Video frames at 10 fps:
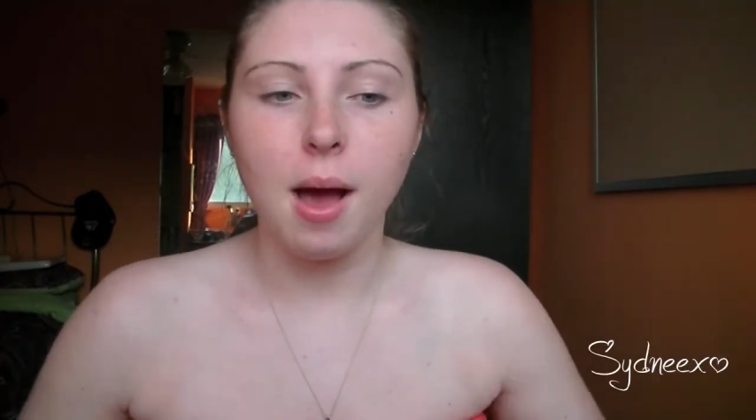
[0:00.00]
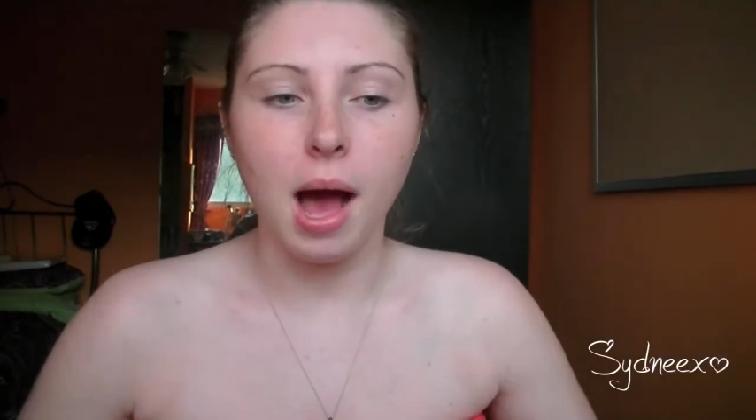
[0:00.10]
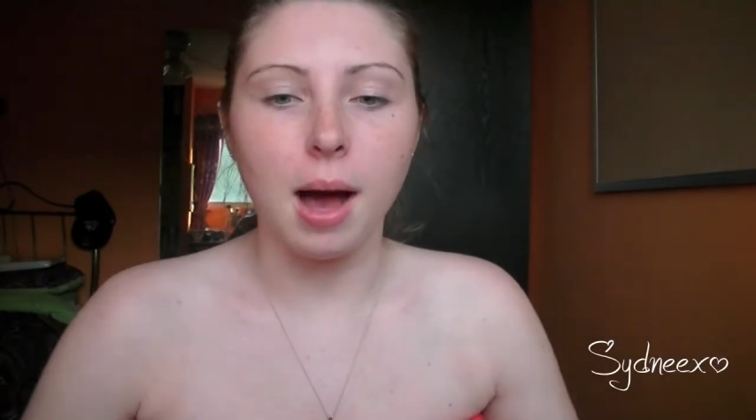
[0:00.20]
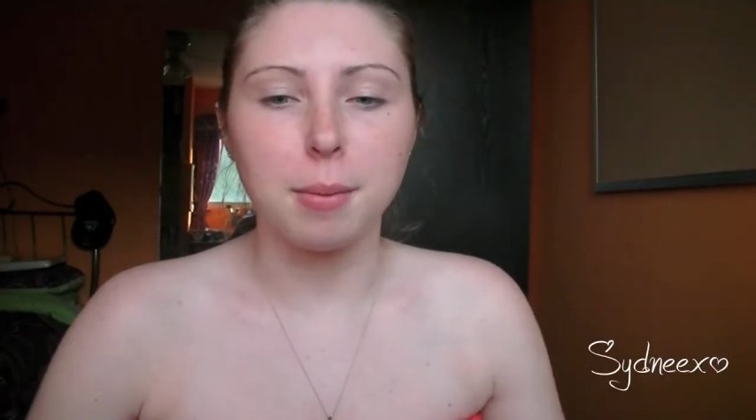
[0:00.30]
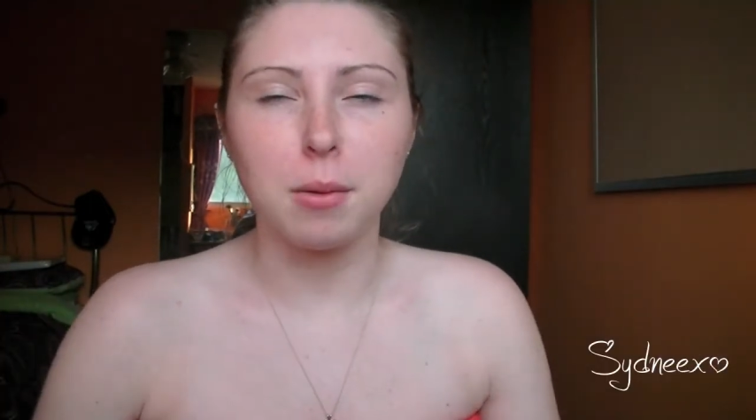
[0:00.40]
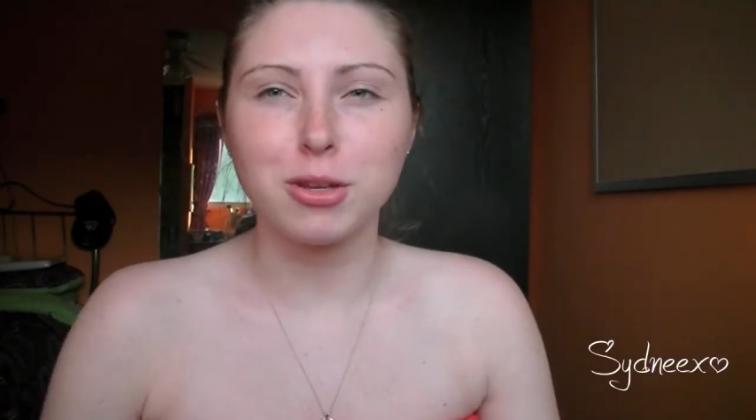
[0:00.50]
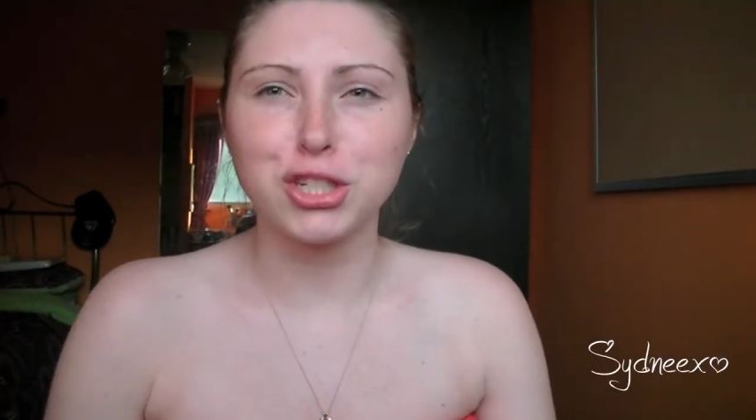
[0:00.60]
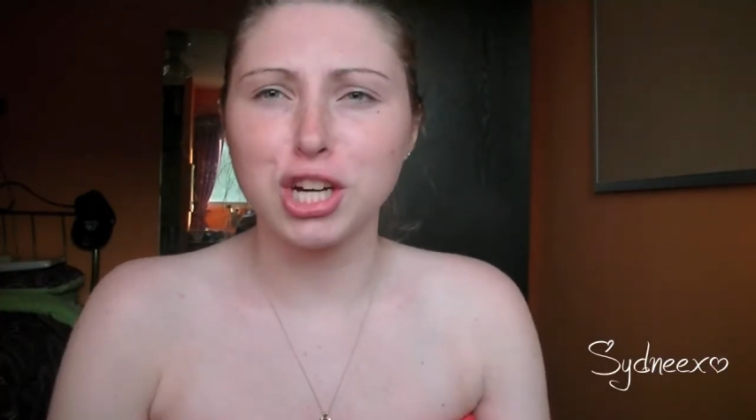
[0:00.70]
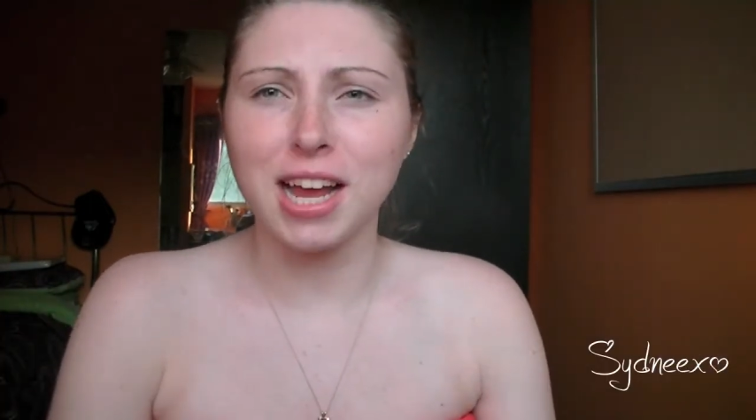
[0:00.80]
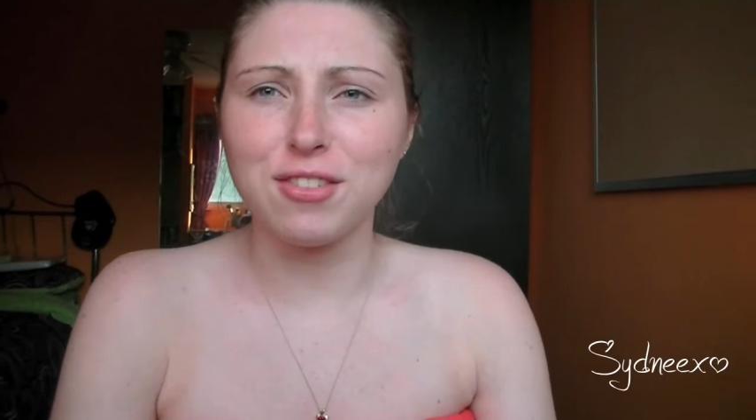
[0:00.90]
but I
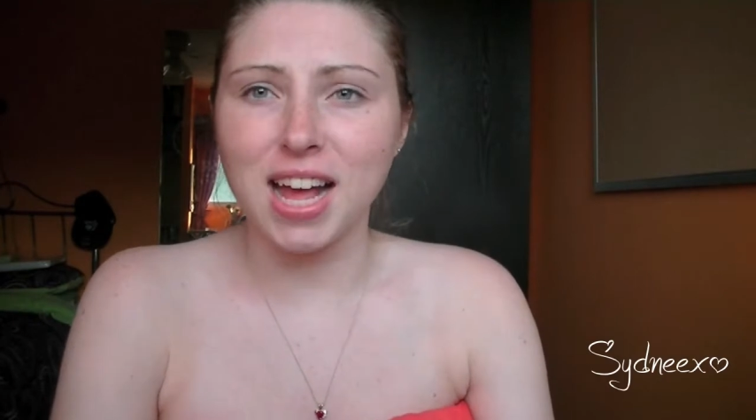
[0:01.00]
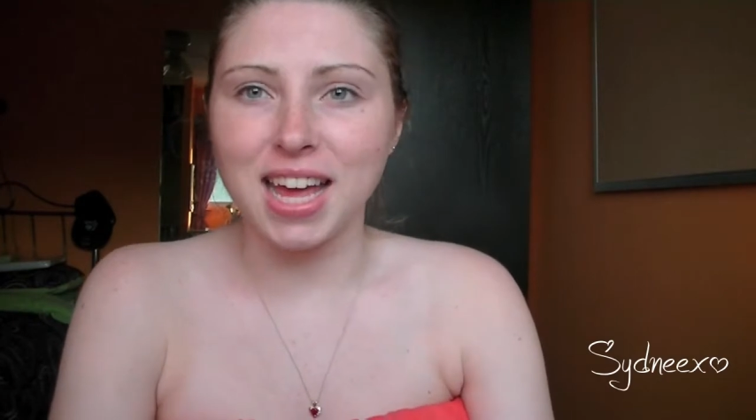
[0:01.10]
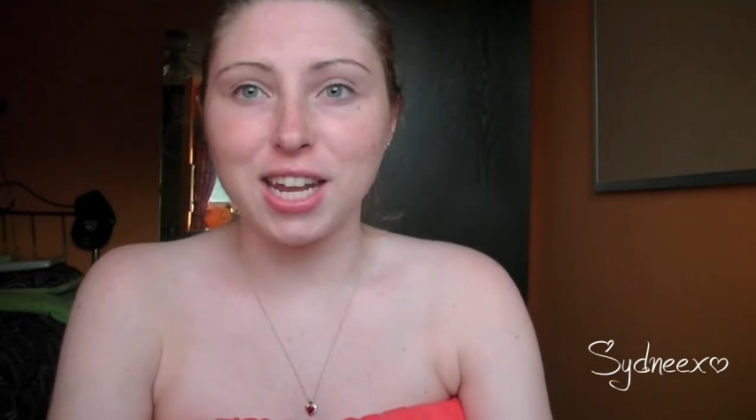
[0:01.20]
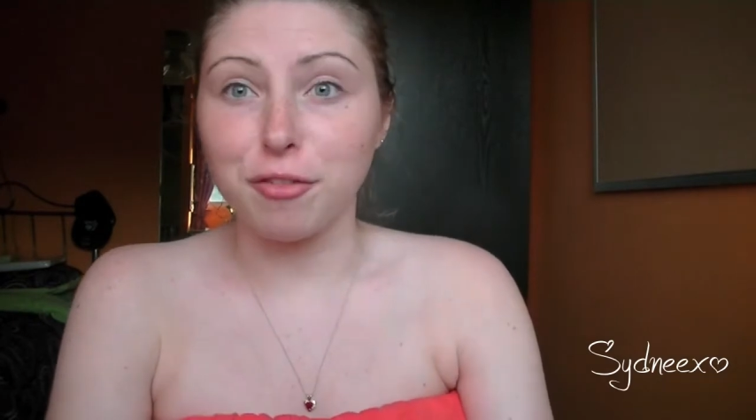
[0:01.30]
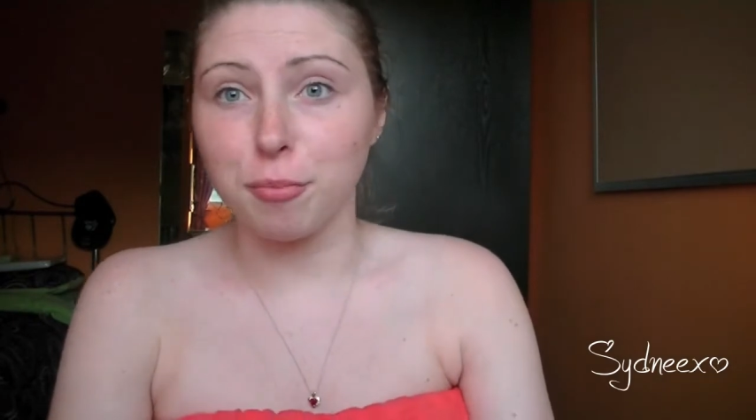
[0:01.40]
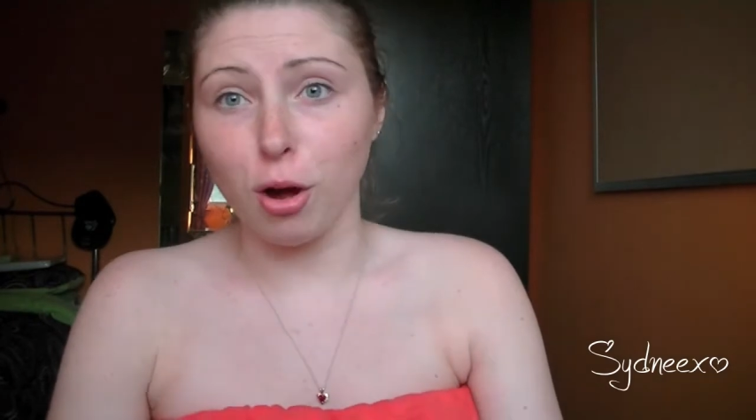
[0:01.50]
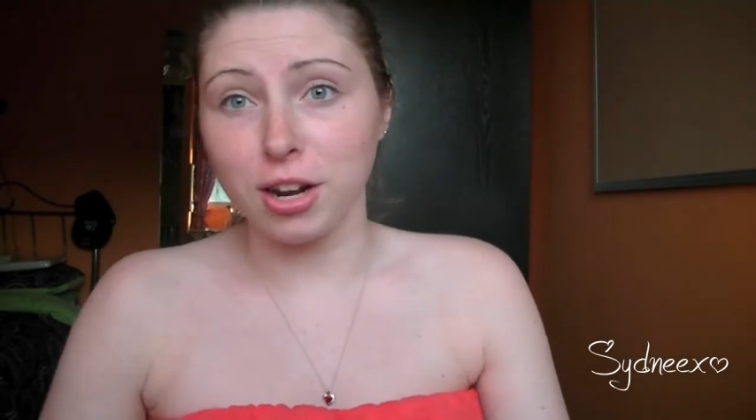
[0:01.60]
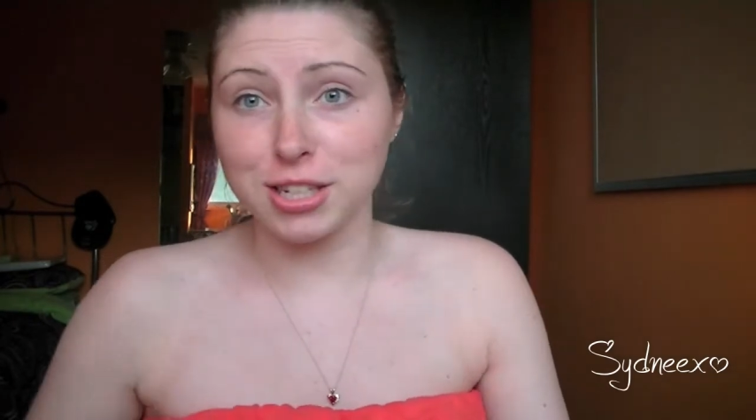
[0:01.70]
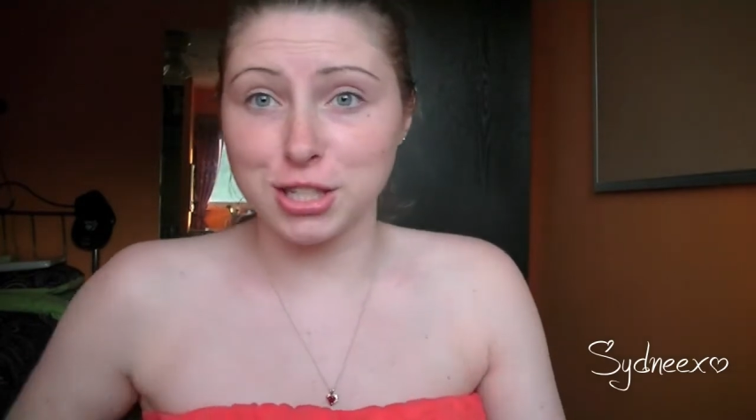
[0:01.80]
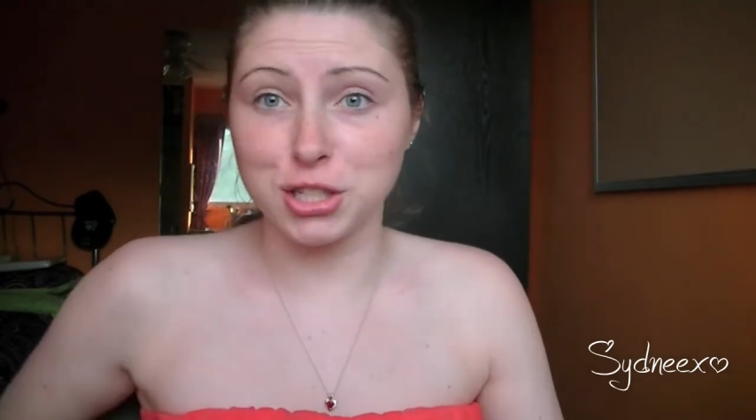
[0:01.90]
wasn't sure I even had enough
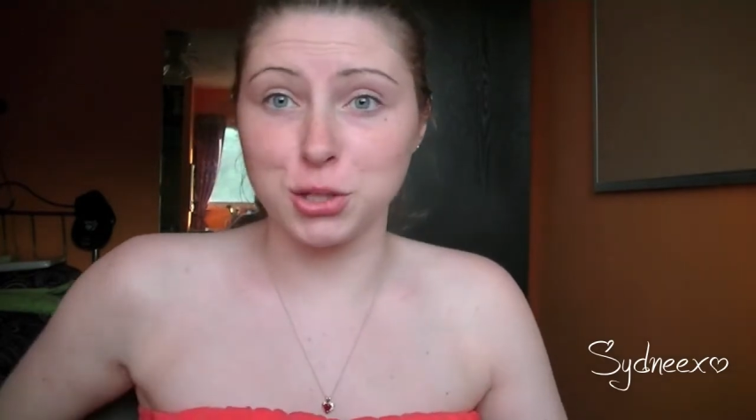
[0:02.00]
products to